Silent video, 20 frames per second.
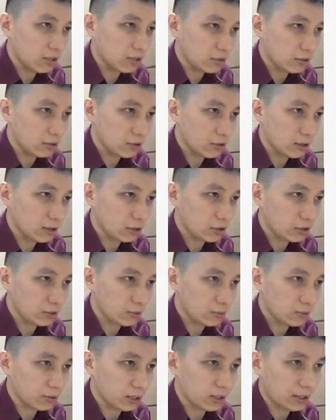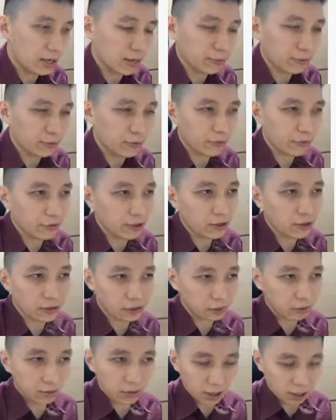So here I just put down the
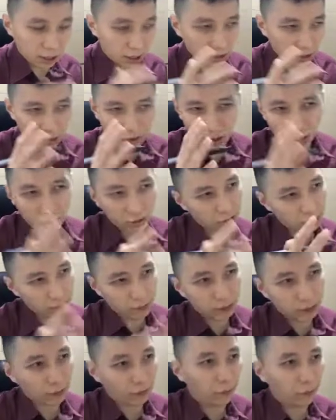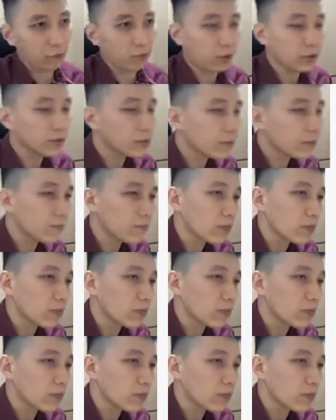abbreviation, try to spell the full words.